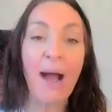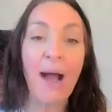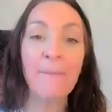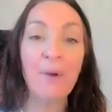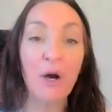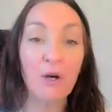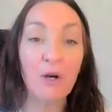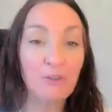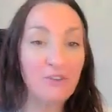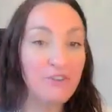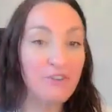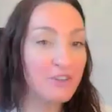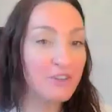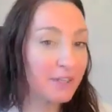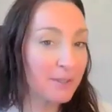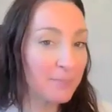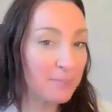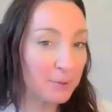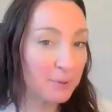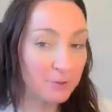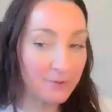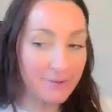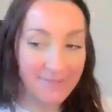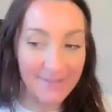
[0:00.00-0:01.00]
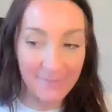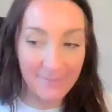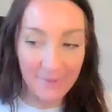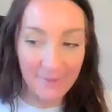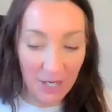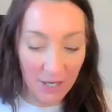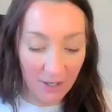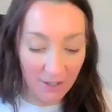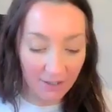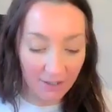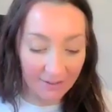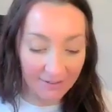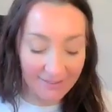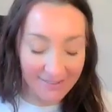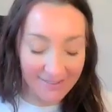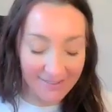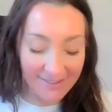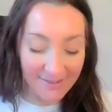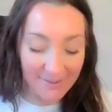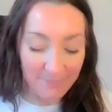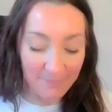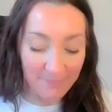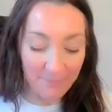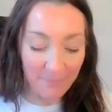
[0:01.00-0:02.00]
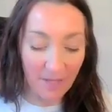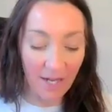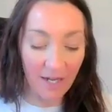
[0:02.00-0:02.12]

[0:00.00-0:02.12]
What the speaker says: I'm also going to pull some cards.